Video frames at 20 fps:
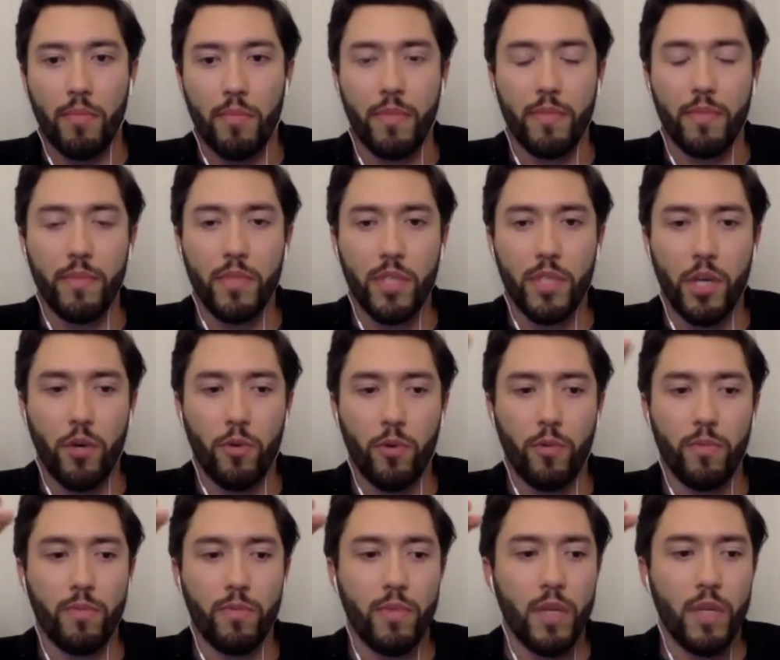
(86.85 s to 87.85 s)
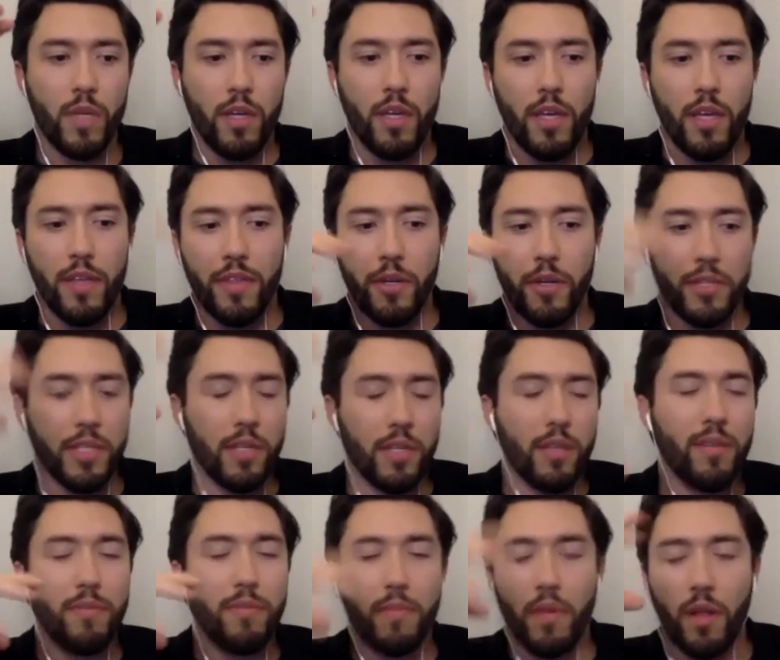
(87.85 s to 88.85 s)
So there's a
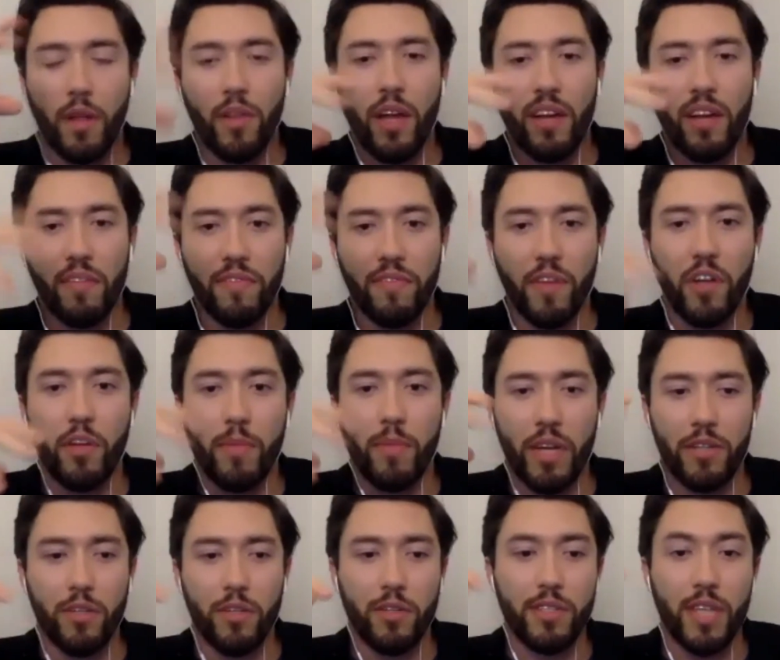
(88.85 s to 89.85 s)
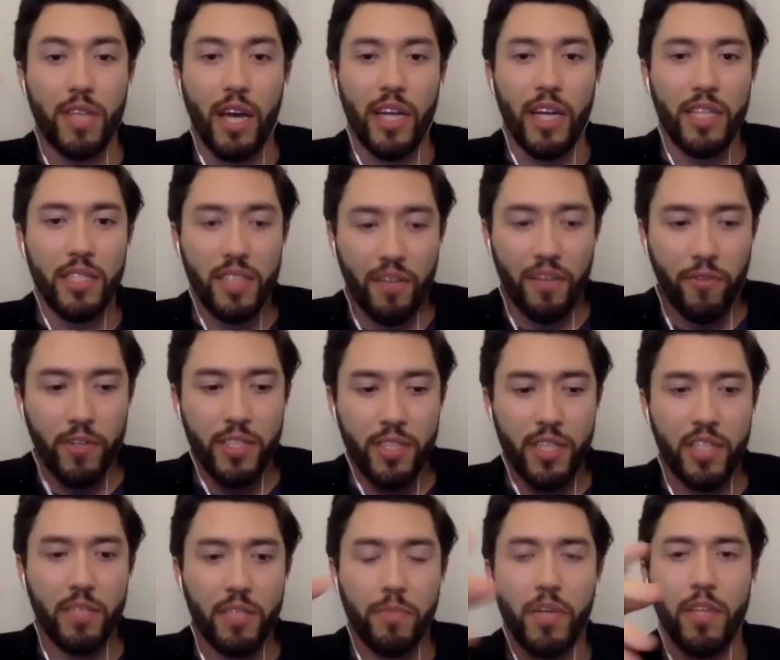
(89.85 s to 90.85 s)
lot of fundamental science
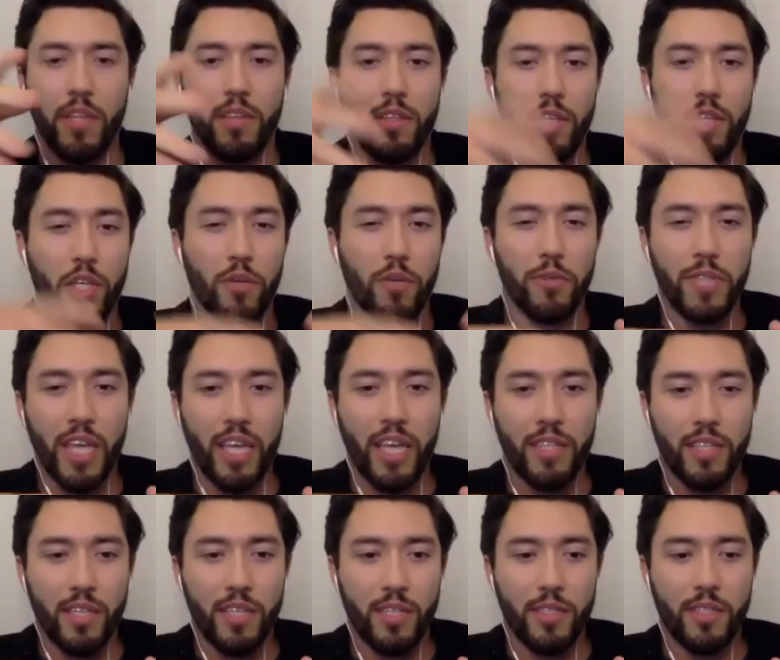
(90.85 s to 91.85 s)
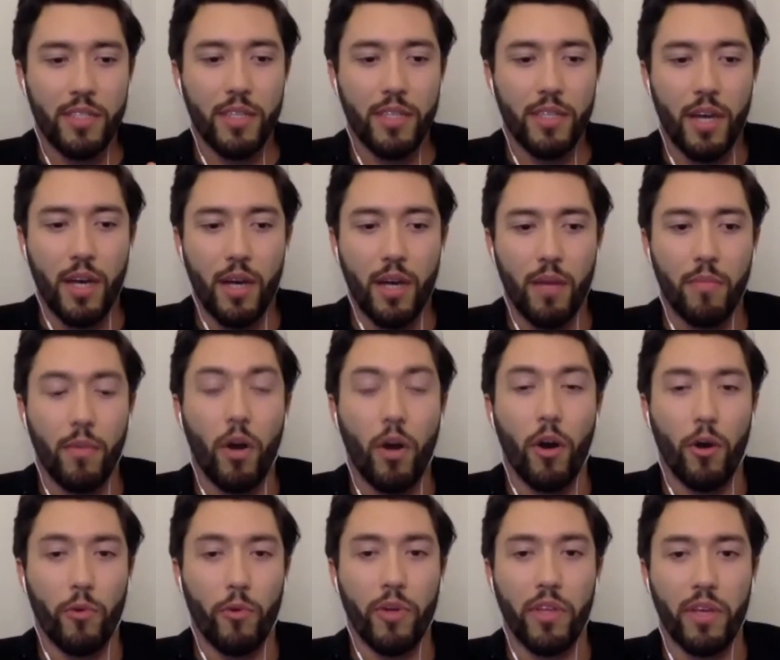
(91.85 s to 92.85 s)
differences, but the use cases
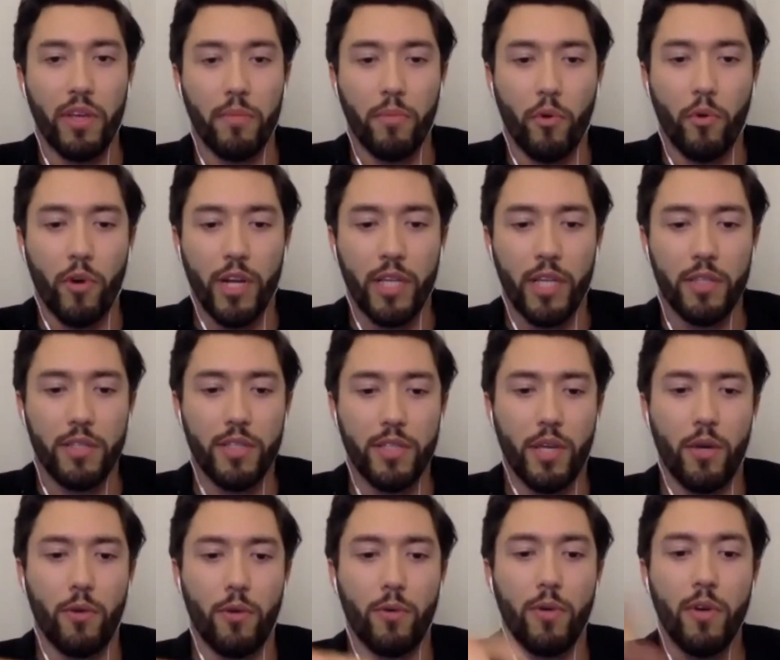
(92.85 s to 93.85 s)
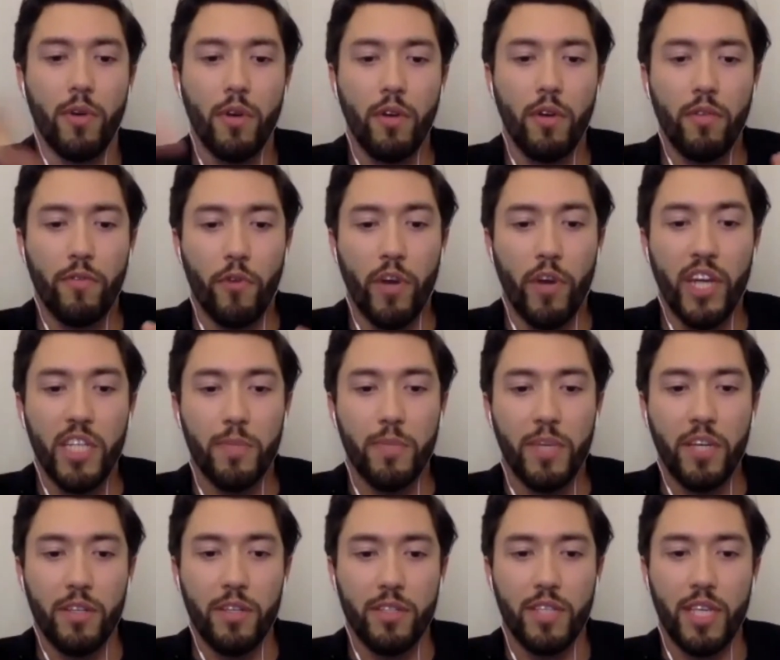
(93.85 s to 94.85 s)
are really important. So for
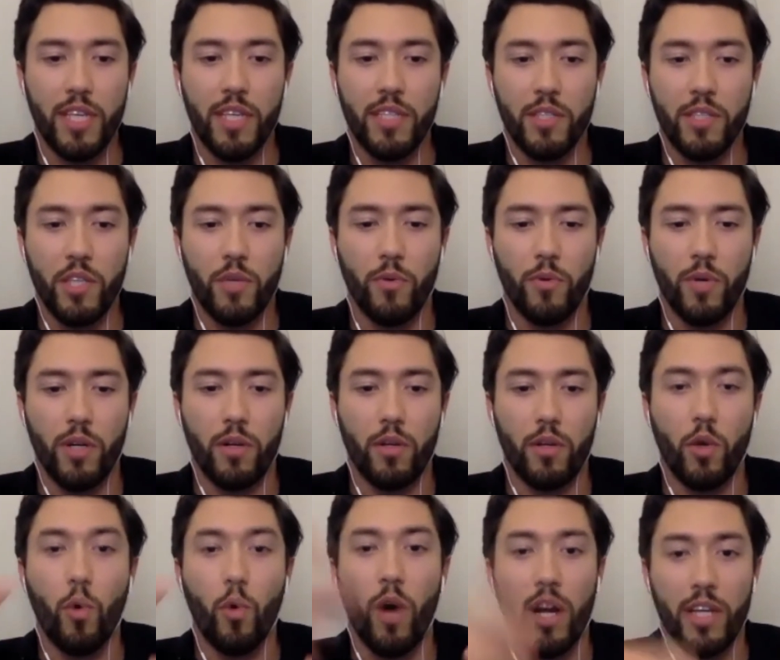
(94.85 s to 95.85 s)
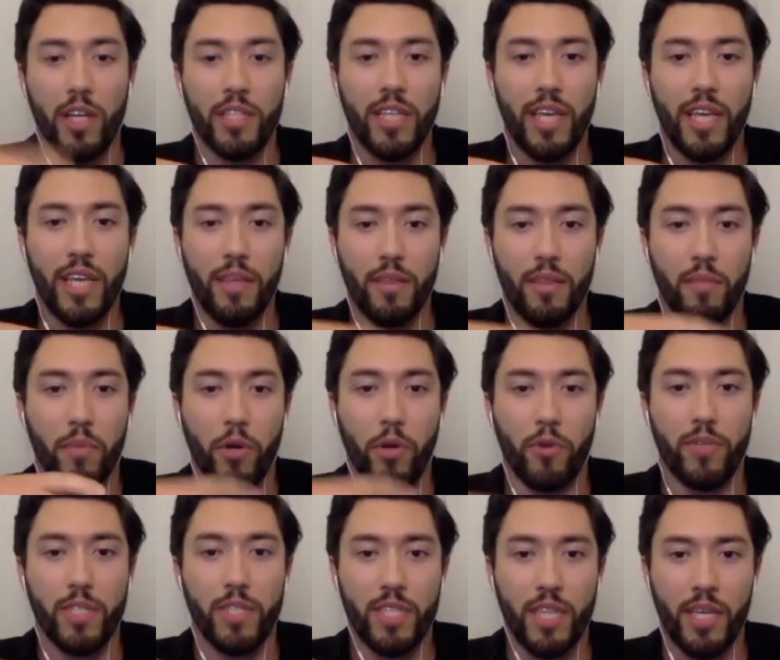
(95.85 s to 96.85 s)
HPLCs, you will quantitate the
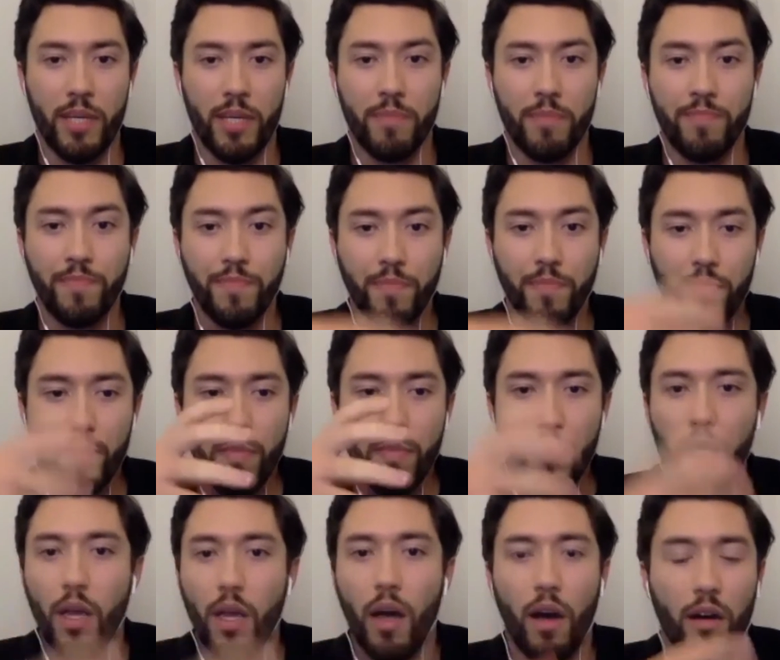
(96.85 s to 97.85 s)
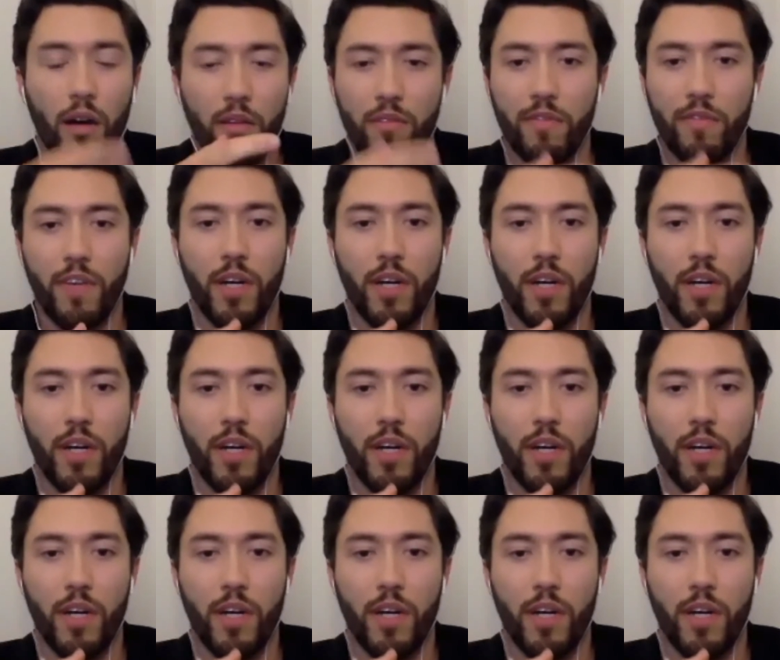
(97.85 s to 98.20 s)
potency of